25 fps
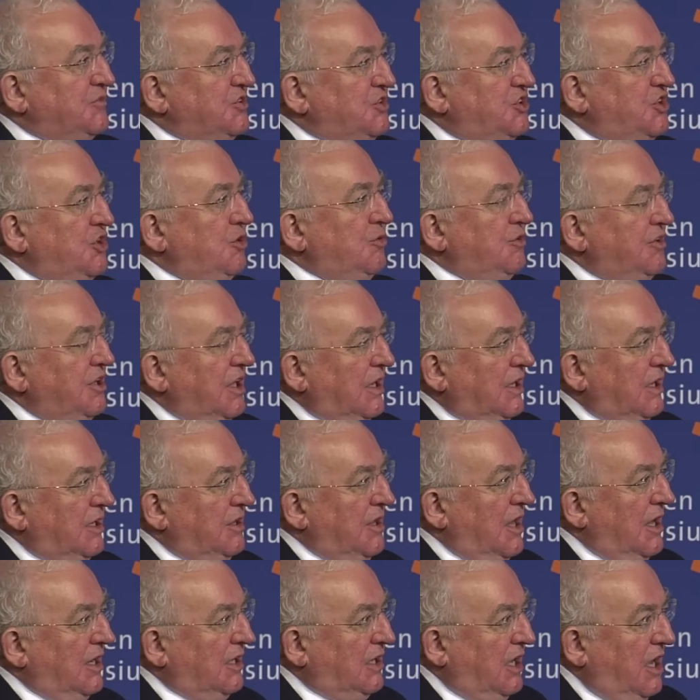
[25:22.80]
Do you think
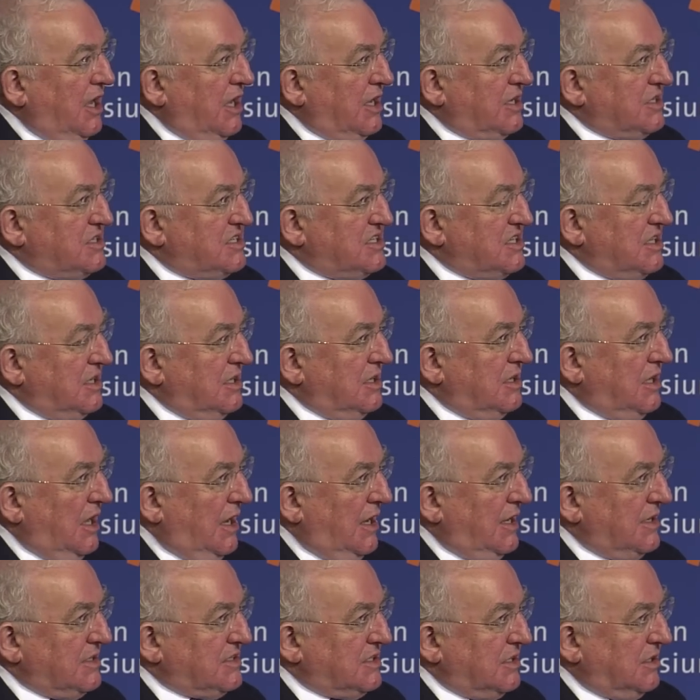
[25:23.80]
in that case
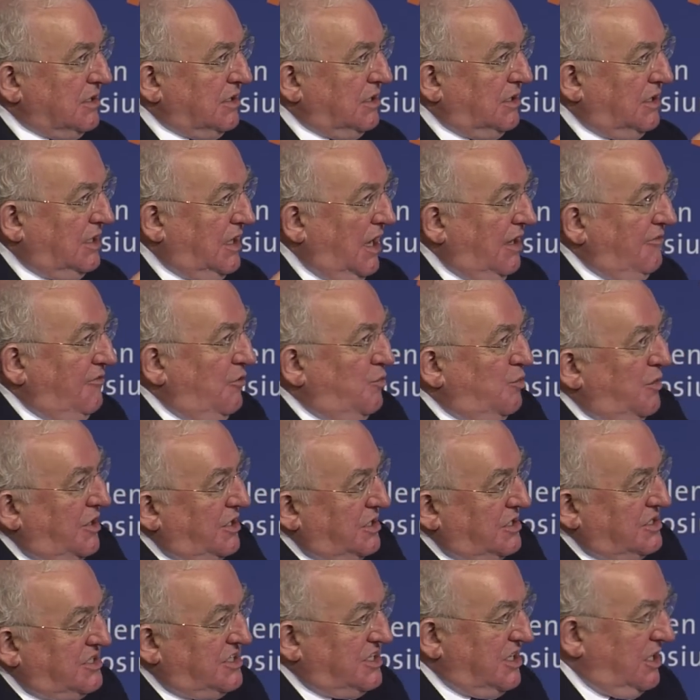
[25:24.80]
that
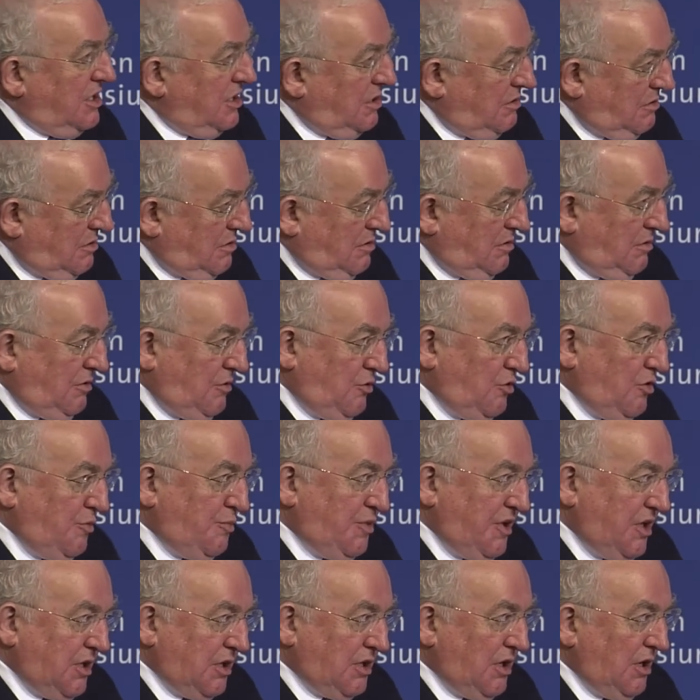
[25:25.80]
governments in
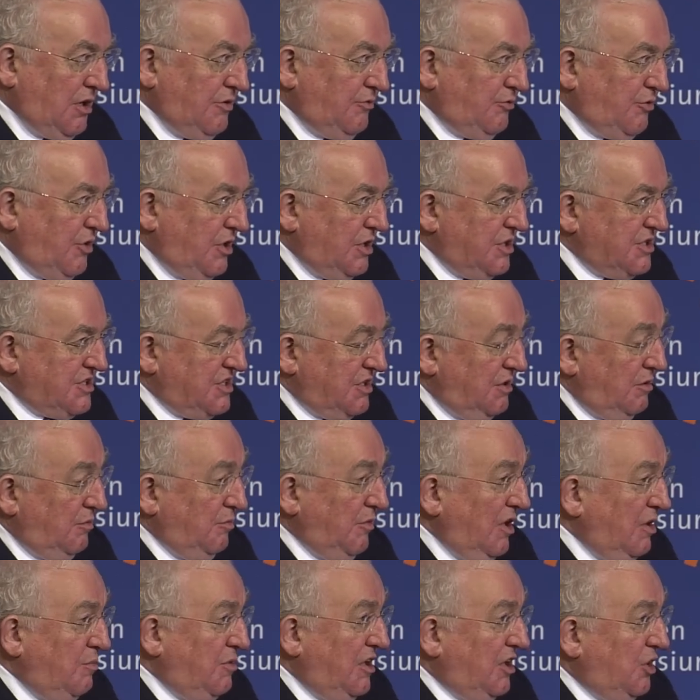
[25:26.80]
European countries,
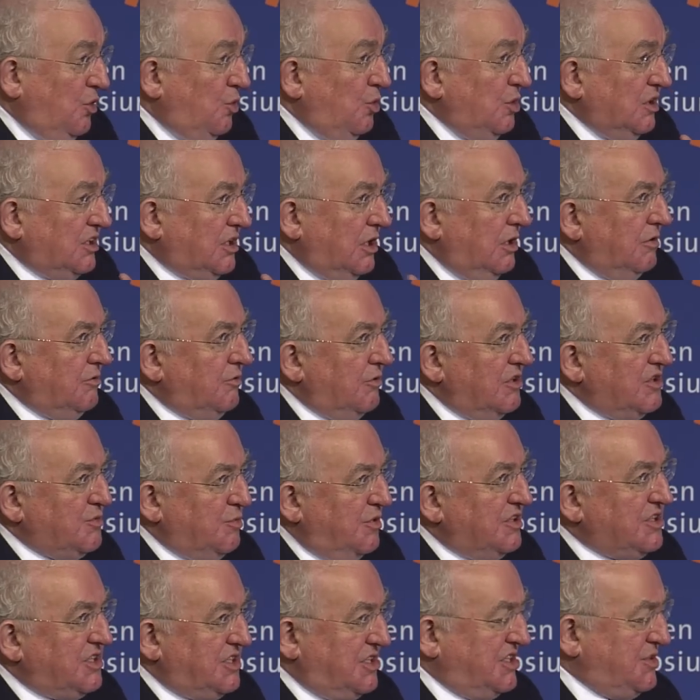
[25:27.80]
maybe in all countries,
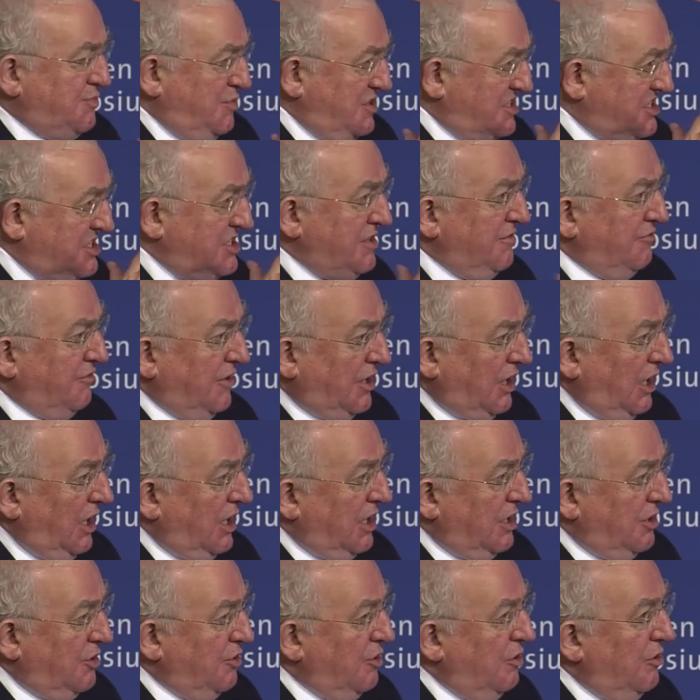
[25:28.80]
but
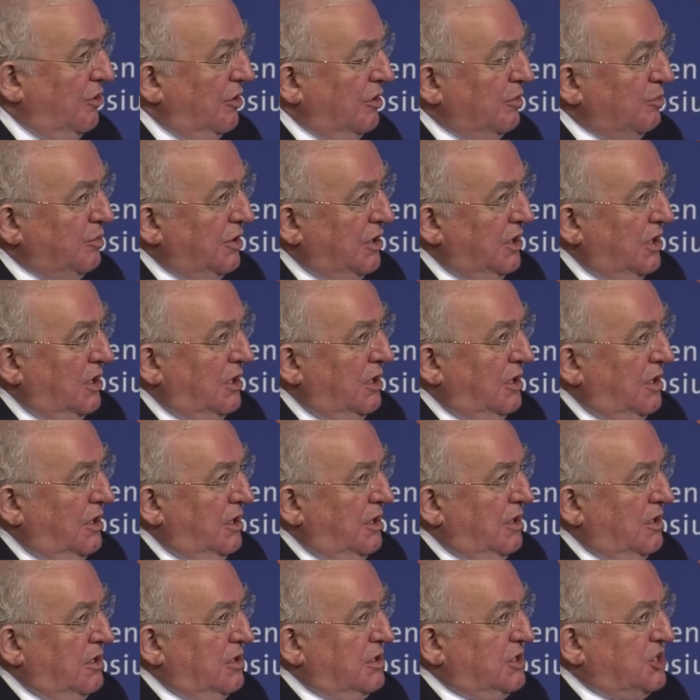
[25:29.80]
specifically in Europe,
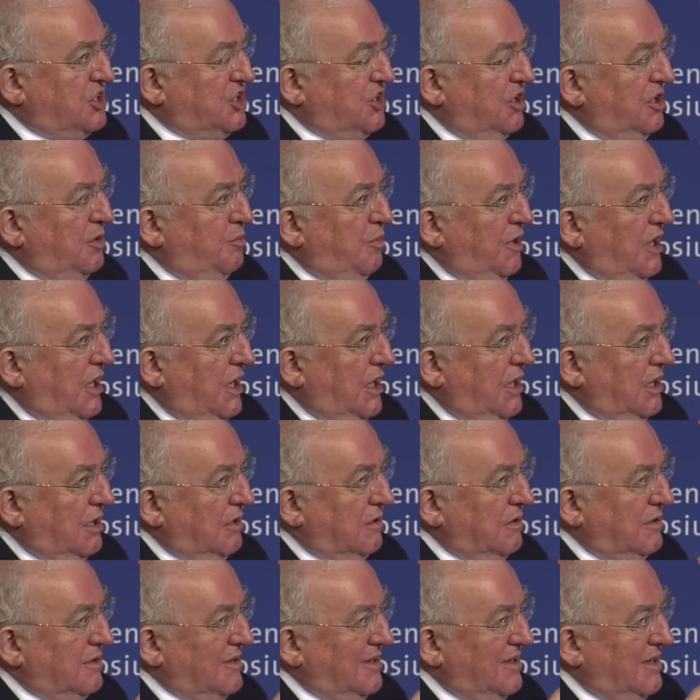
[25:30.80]
should be